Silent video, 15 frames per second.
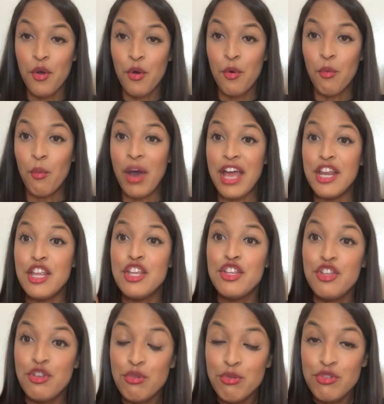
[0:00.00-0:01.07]
when
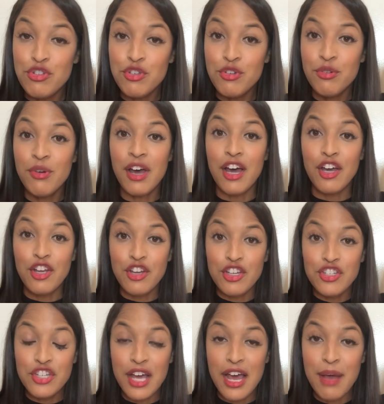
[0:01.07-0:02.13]
you do a good
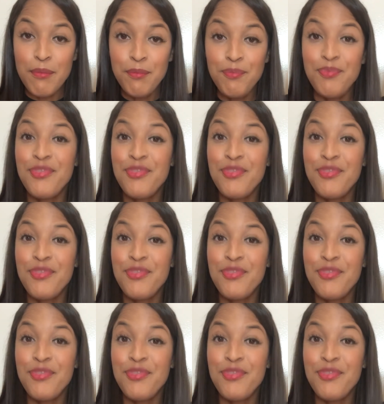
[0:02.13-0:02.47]
job,